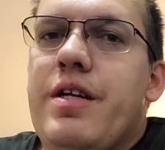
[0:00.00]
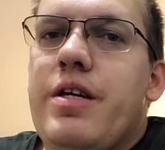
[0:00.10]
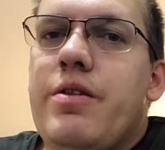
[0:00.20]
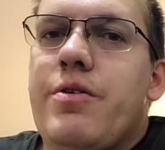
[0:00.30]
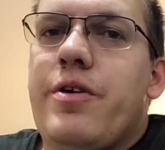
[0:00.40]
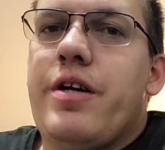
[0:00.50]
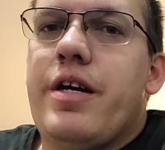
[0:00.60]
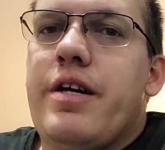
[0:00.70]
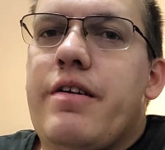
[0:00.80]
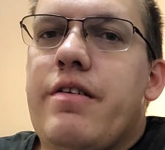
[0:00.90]

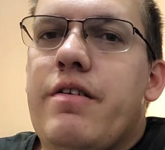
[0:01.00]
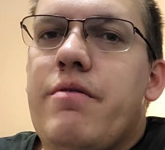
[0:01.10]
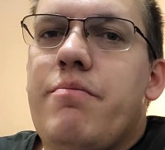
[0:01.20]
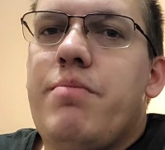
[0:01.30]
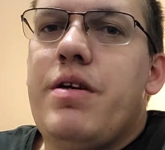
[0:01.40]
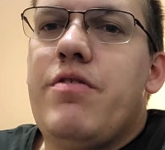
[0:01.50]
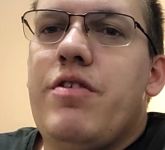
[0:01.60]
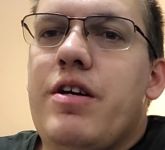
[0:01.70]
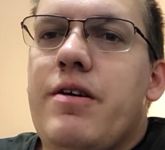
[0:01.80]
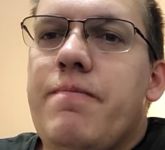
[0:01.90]
E38
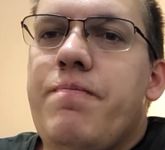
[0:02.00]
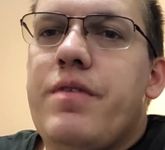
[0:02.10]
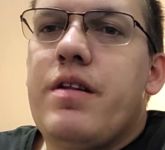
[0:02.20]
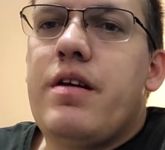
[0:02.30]
PCM,